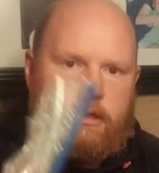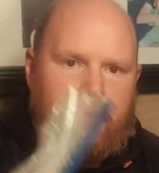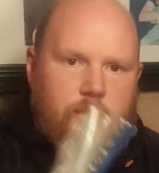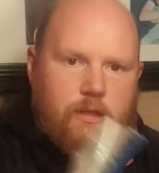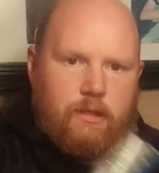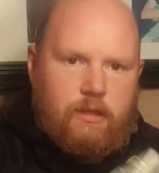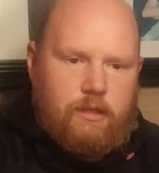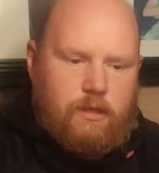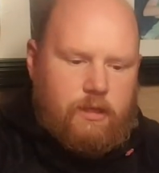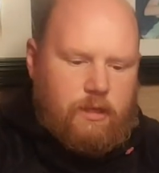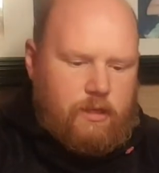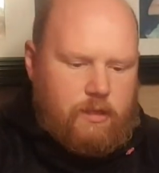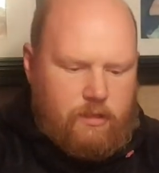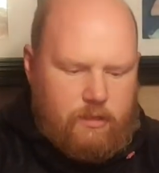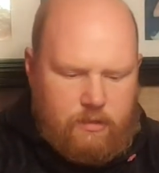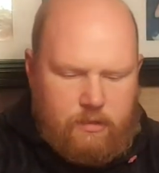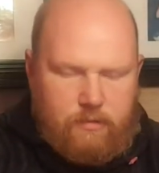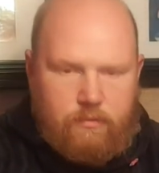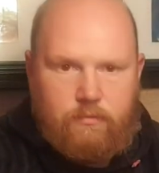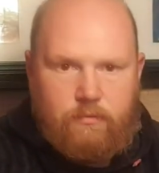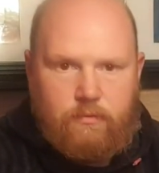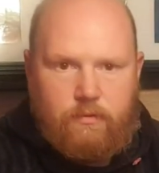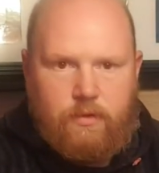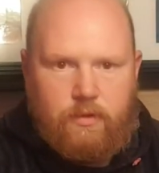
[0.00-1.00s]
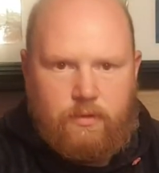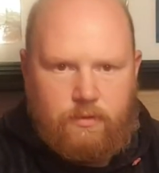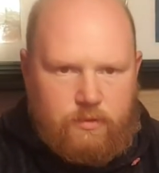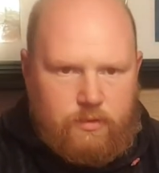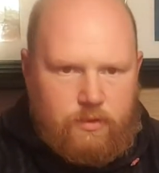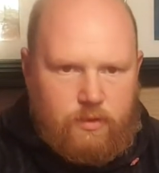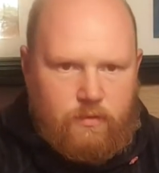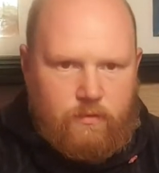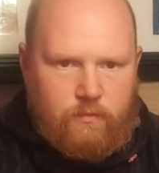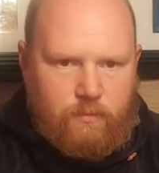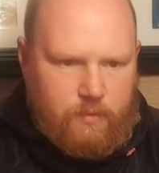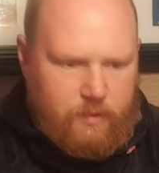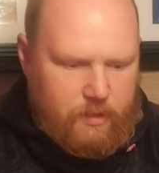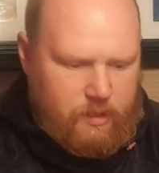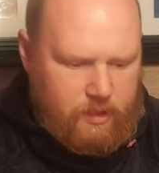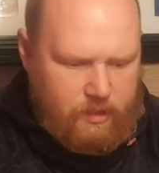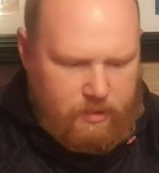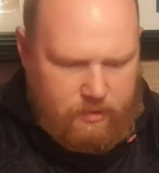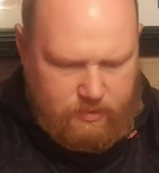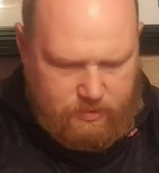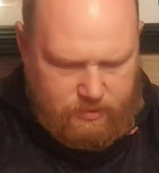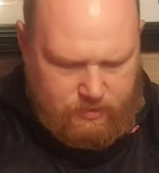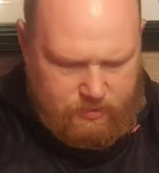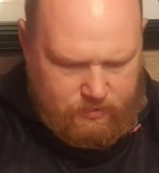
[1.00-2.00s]
In here we've got
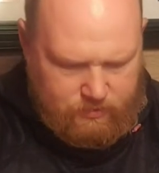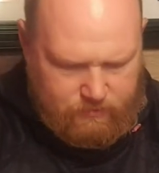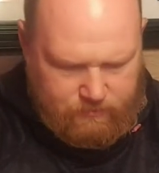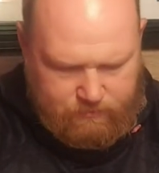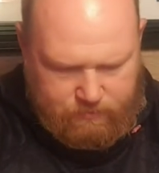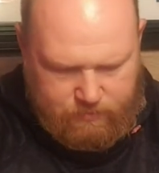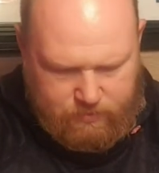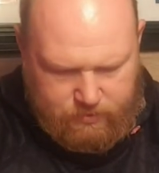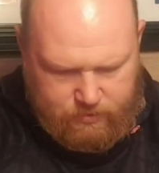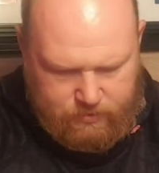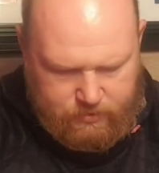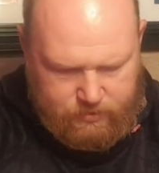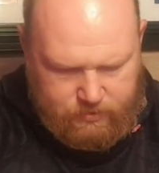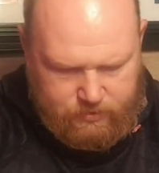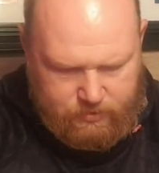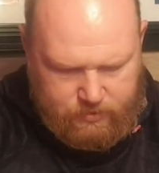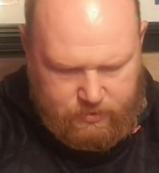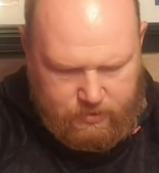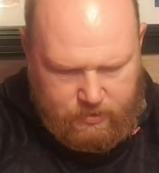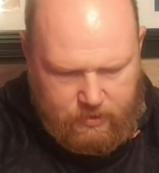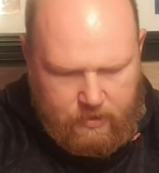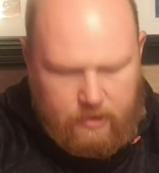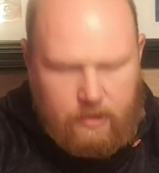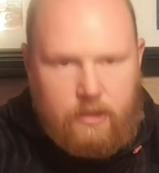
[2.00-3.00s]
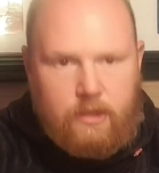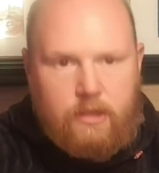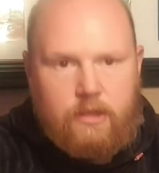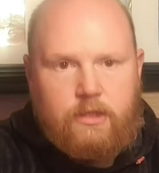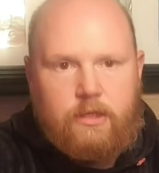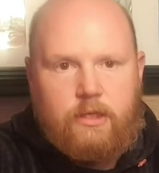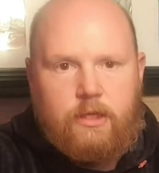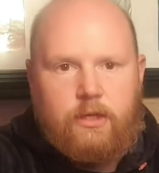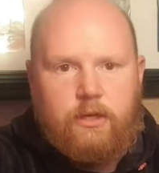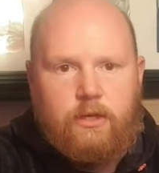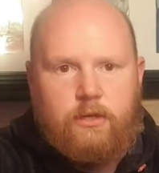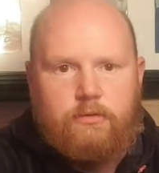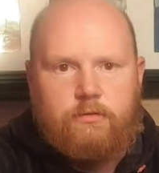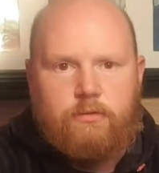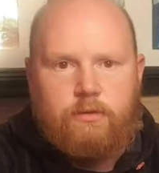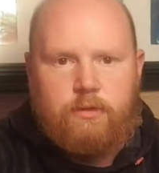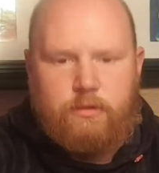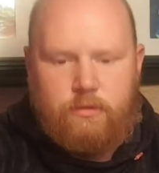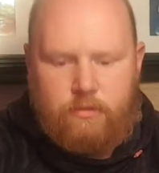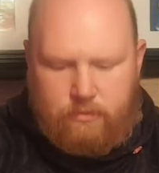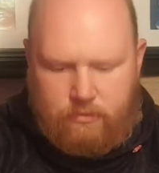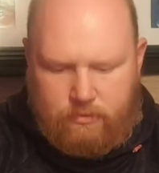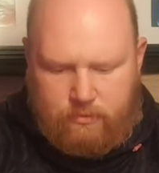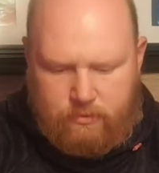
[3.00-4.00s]
toothpaste, toothbrush, deodorant,